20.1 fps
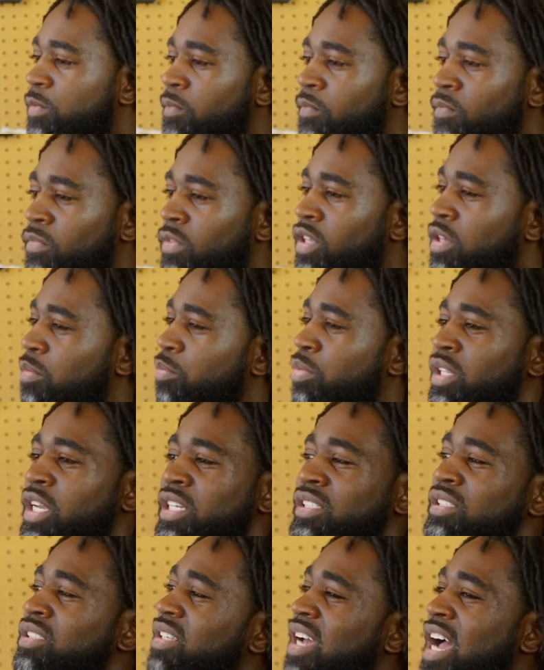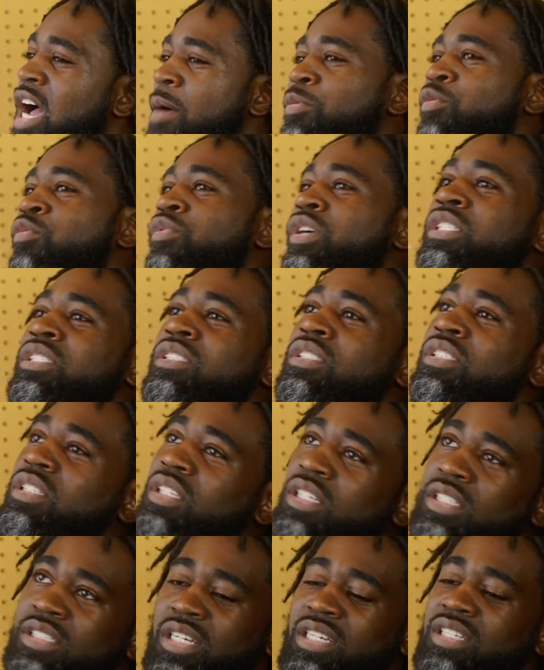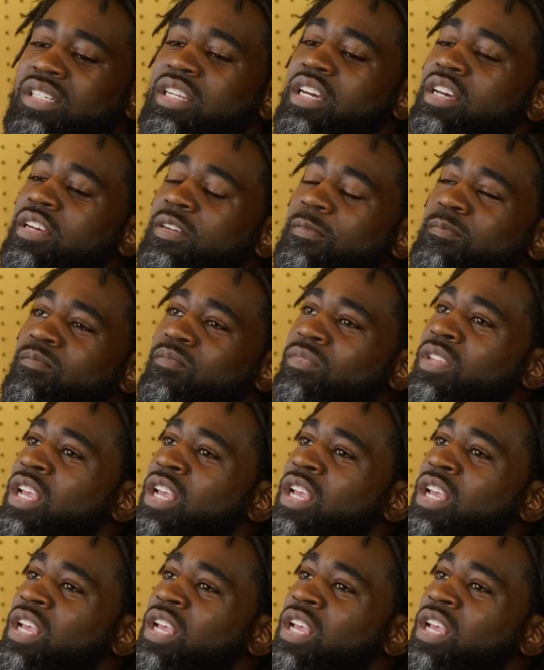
Mm-hmm but like just the operations and things like that,